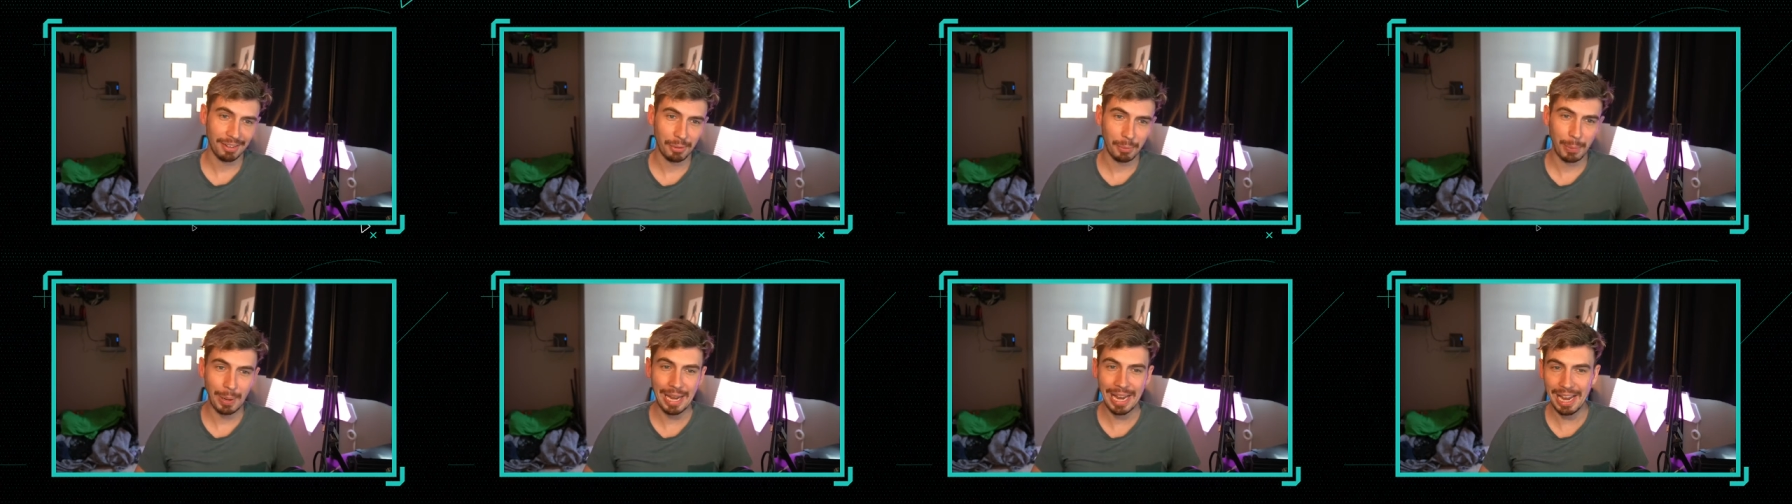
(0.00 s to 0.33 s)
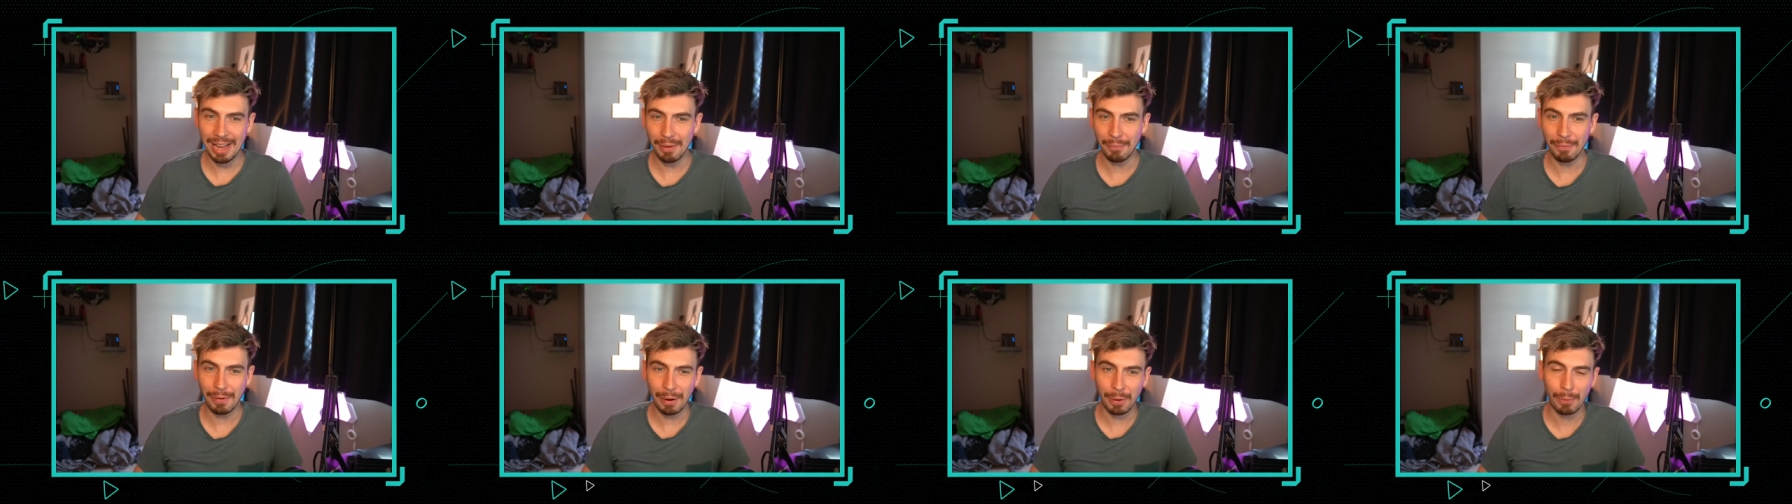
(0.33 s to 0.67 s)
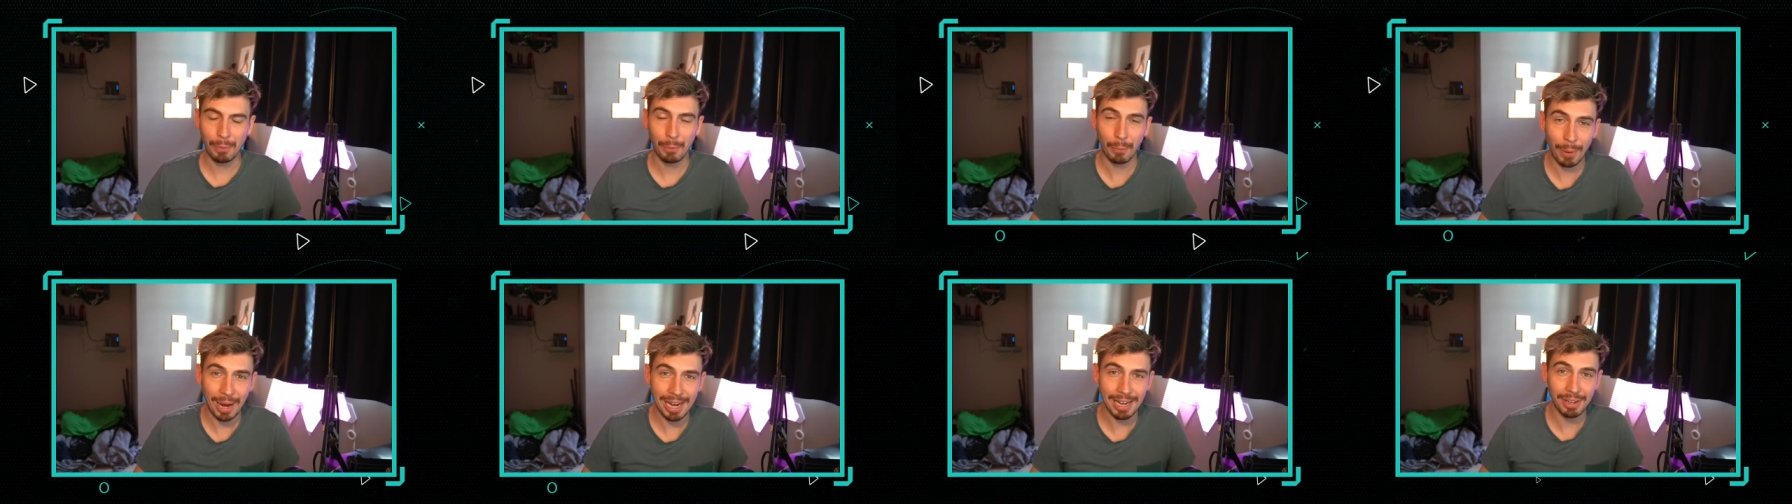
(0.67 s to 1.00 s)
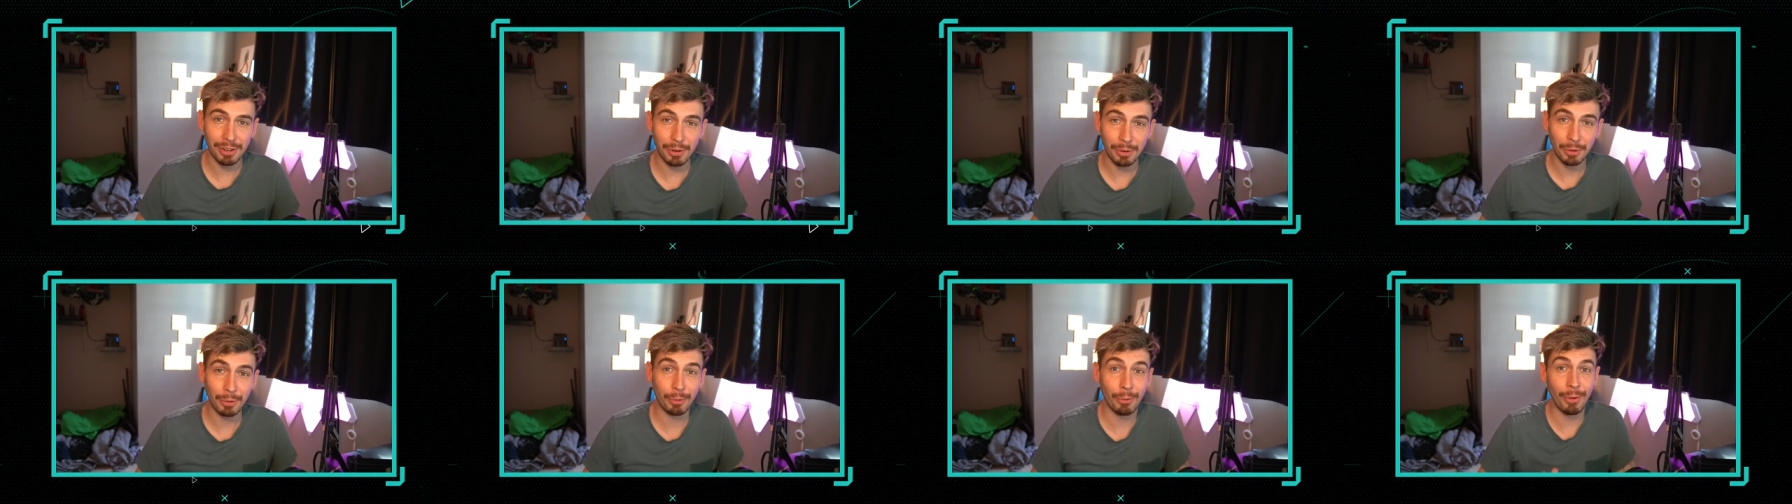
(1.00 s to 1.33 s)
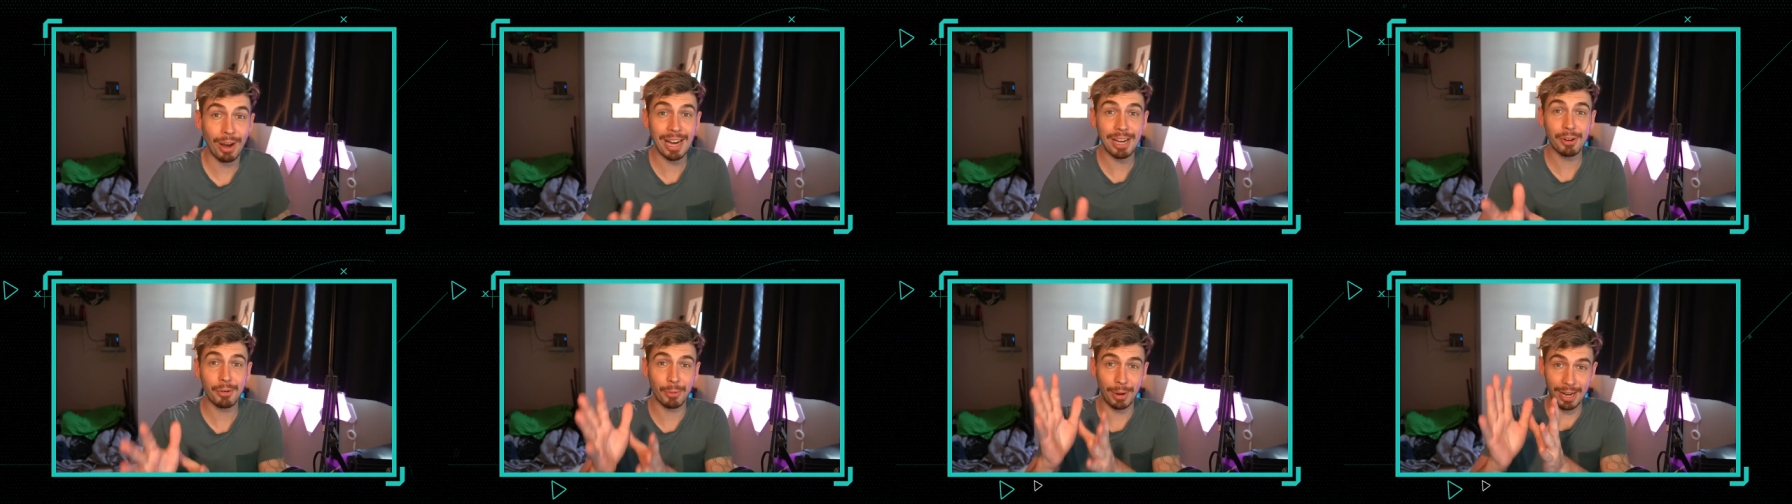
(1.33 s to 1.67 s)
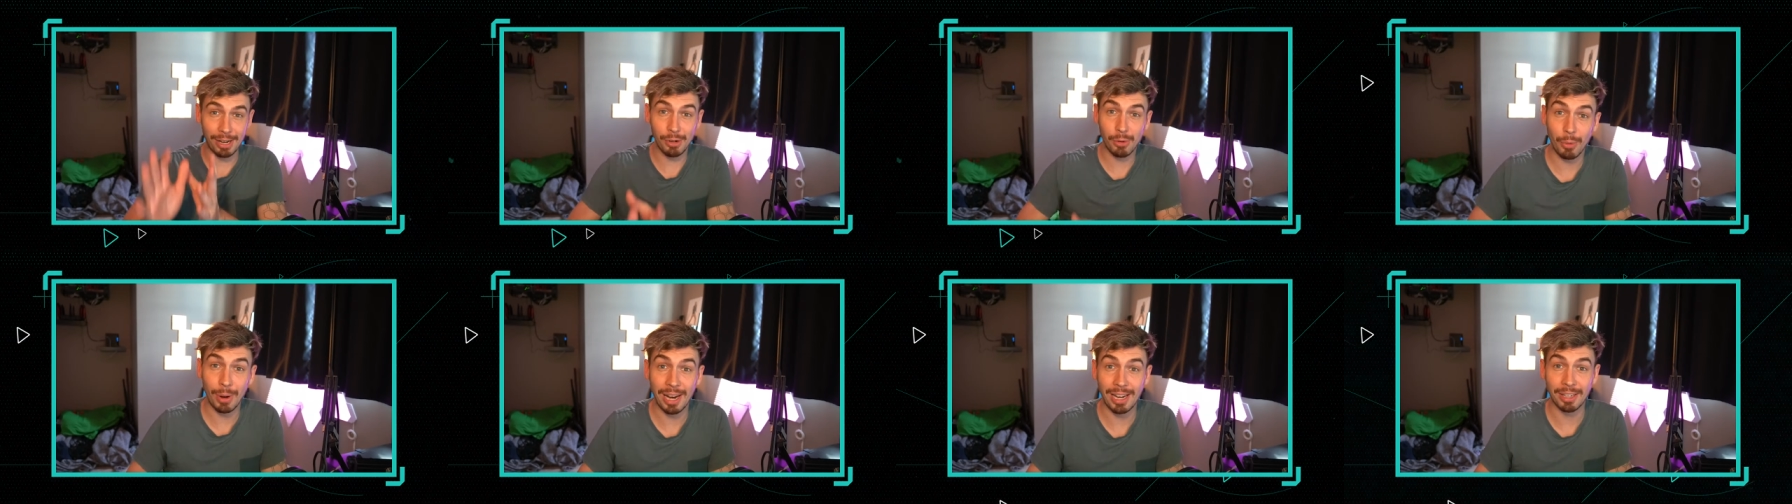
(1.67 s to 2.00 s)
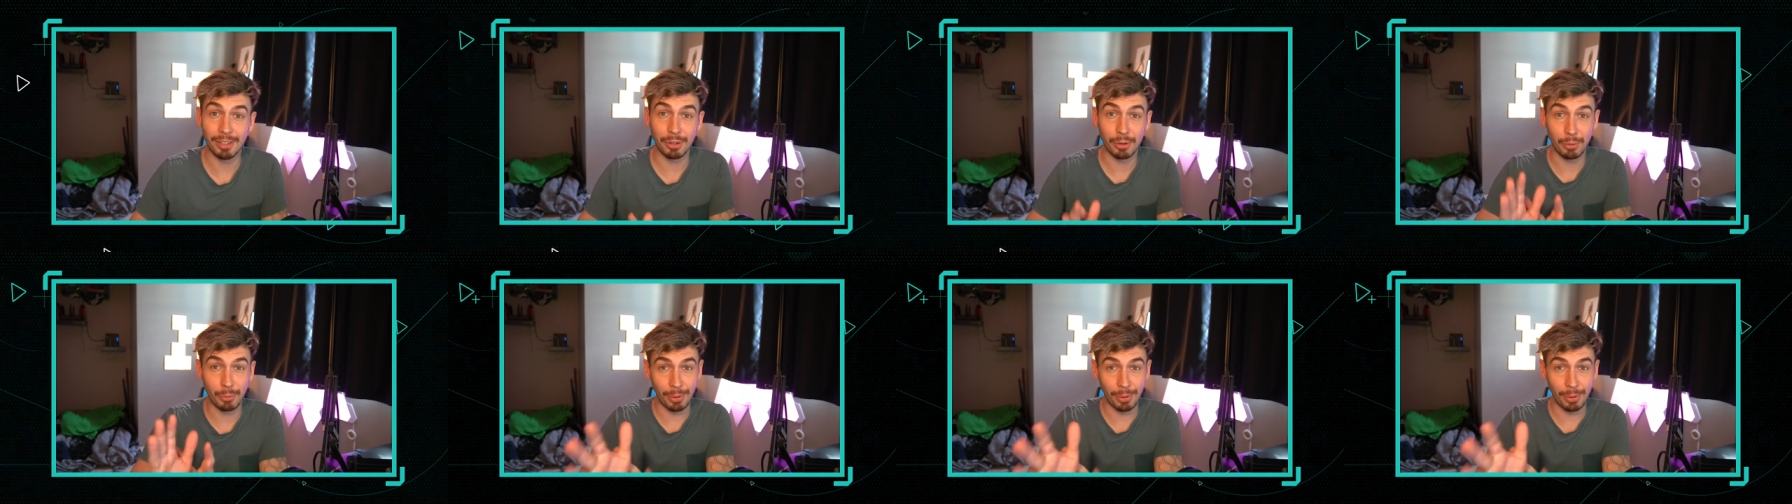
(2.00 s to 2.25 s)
We have a great, great, great, great,